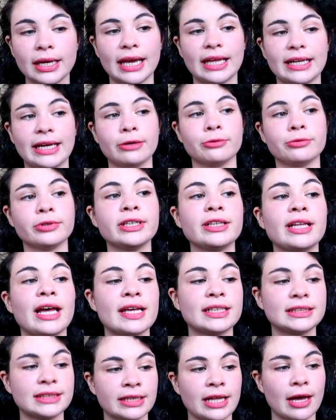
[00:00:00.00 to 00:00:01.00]
And I
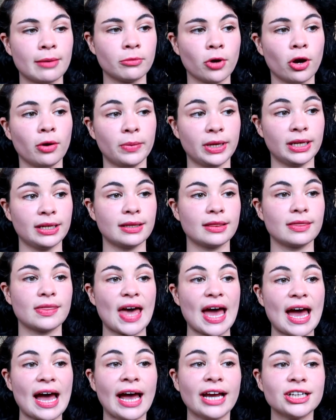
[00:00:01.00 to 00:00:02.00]
realized in that moment
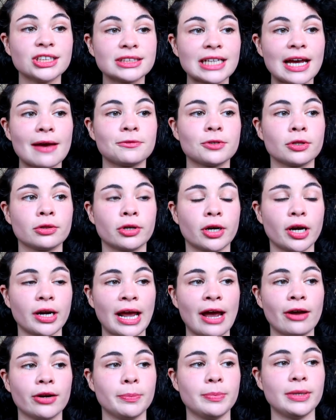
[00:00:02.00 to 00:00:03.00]
that I just have to learn
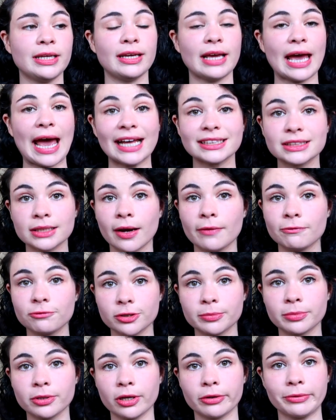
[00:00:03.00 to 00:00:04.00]
how to be as
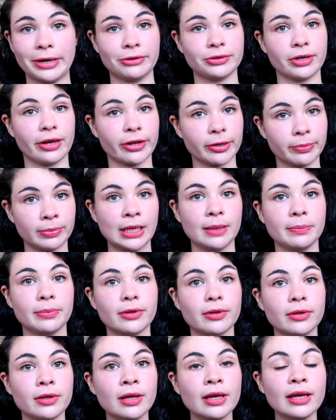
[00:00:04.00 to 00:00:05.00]
comfortable around other
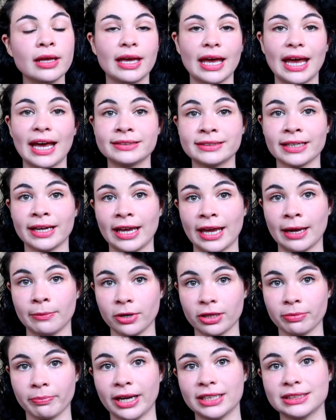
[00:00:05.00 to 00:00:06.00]
people as I am
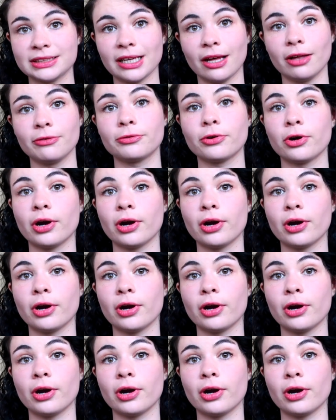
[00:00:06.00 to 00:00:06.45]
with myself,